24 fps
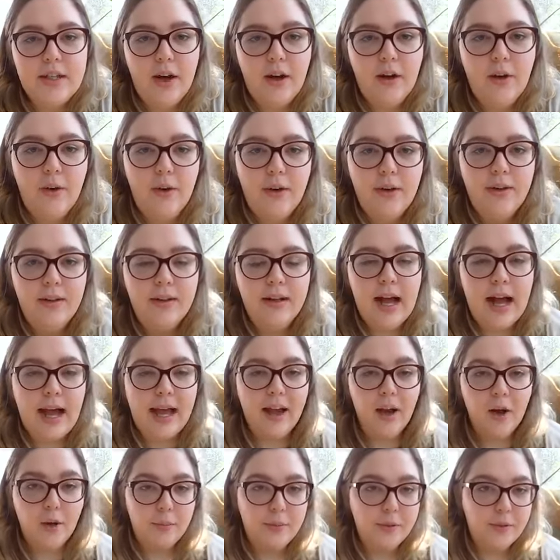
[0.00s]
So
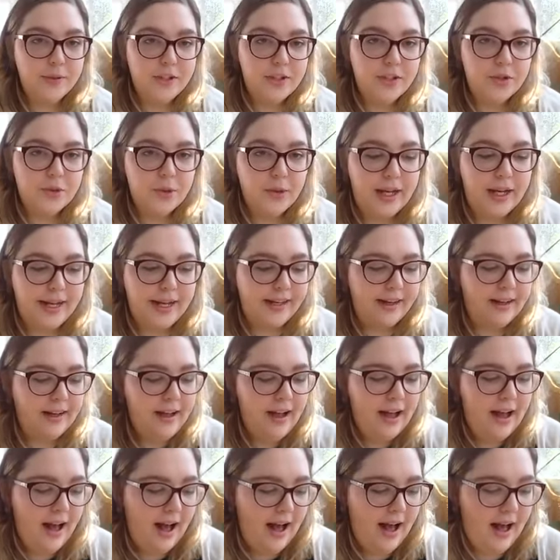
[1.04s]
I hope you
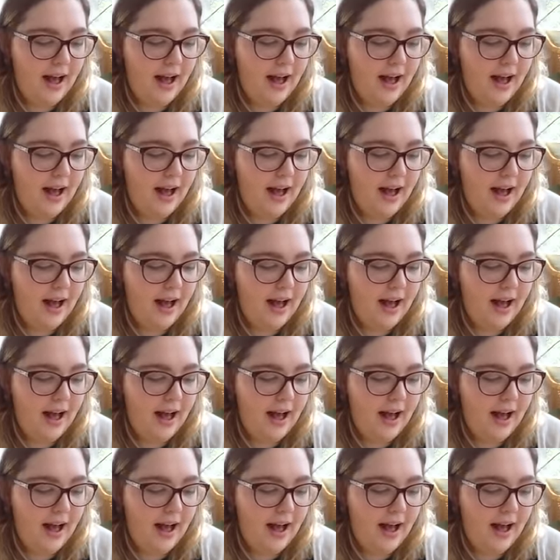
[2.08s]
enjoyed